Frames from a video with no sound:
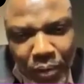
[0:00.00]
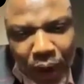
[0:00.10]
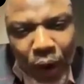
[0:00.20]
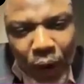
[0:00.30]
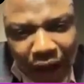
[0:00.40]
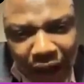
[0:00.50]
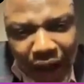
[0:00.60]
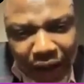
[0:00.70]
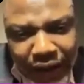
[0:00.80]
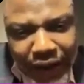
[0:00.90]
But we
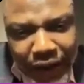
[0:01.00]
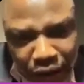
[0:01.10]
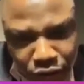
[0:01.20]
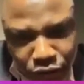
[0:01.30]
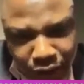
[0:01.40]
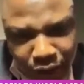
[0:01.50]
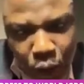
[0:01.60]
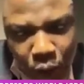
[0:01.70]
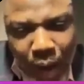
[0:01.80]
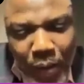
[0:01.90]
are in a
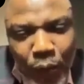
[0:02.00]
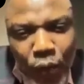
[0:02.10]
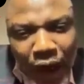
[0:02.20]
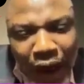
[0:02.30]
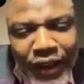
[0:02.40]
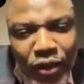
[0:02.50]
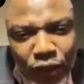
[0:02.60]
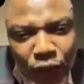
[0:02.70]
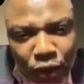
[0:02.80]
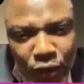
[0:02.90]
country where people hate
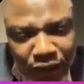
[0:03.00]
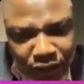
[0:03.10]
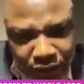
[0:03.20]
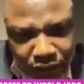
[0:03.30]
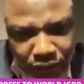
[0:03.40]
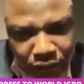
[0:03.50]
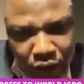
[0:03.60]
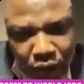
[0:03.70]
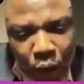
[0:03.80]
us for no reason,